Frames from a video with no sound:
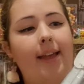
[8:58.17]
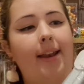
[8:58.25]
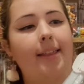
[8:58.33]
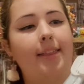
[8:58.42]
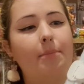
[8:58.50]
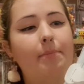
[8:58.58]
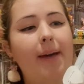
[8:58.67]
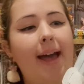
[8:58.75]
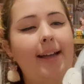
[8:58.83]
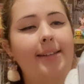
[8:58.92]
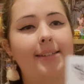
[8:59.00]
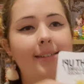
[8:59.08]
then the
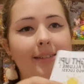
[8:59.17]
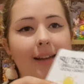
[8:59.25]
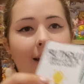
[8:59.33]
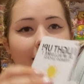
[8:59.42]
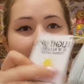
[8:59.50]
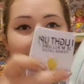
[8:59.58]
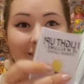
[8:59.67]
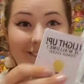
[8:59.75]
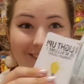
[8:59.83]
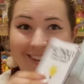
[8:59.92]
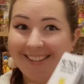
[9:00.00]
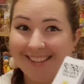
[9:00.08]
back design, I'll
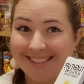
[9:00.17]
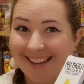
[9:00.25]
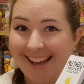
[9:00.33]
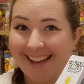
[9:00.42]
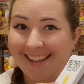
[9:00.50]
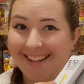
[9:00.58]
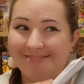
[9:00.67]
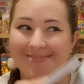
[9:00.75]
show you this tag in a